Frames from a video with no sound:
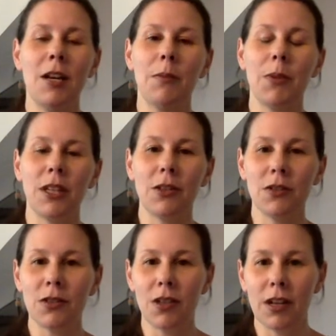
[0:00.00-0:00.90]
bring
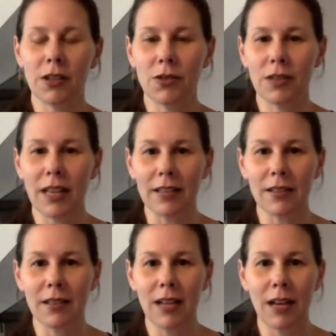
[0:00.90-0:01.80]
those along to a
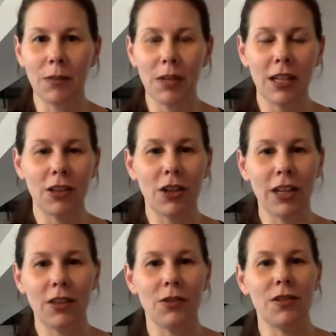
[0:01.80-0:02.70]
lesson and we can look
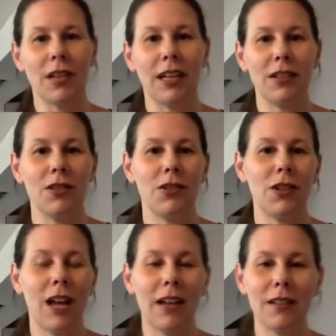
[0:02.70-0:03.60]
at those signs and
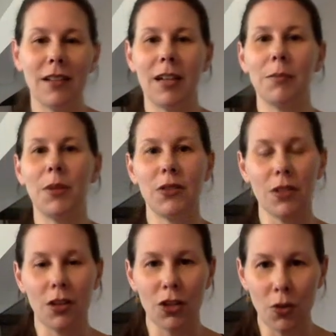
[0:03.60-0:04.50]
learn how to sign books
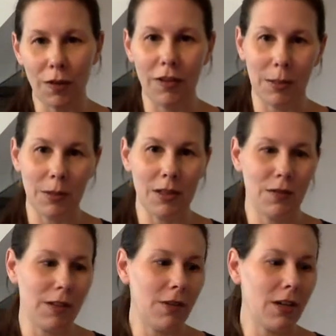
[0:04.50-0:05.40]
that are your family's
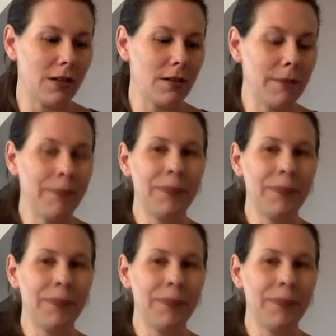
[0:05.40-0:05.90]
favorites.